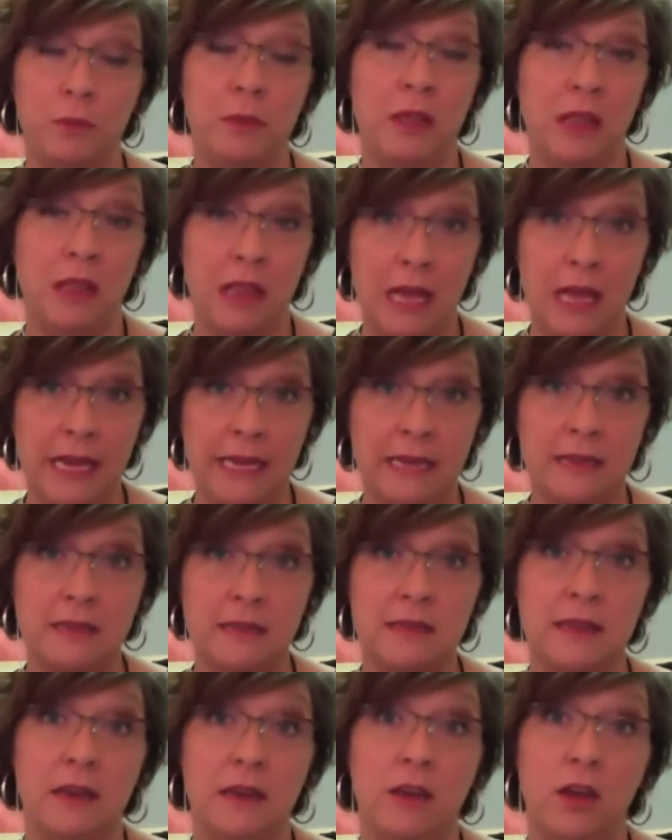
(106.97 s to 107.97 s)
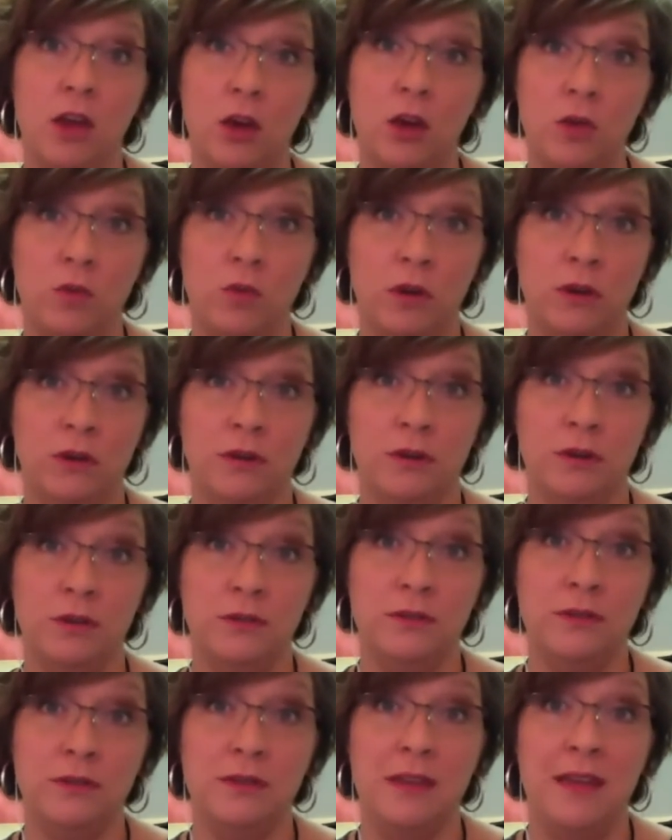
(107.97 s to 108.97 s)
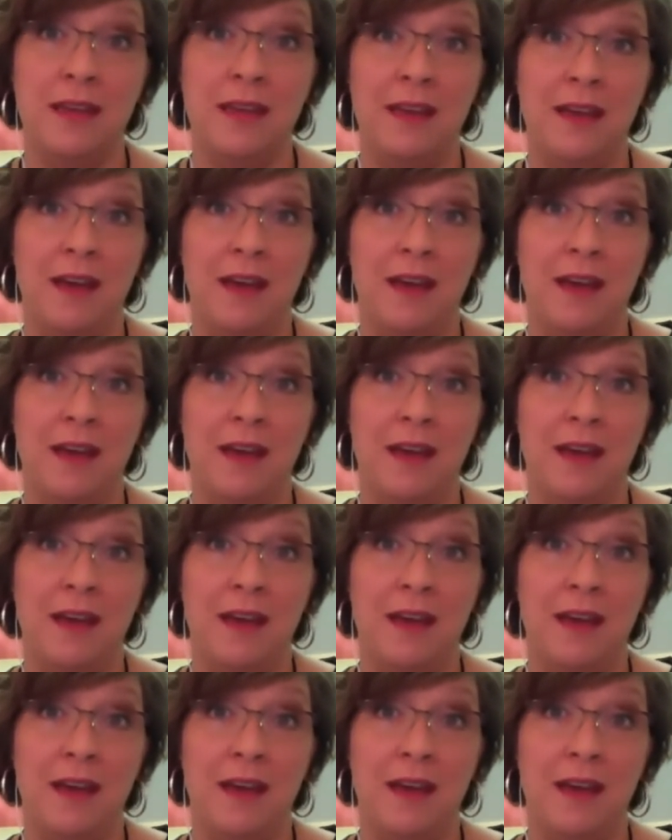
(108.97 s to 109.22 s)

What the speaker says: clients and coworkers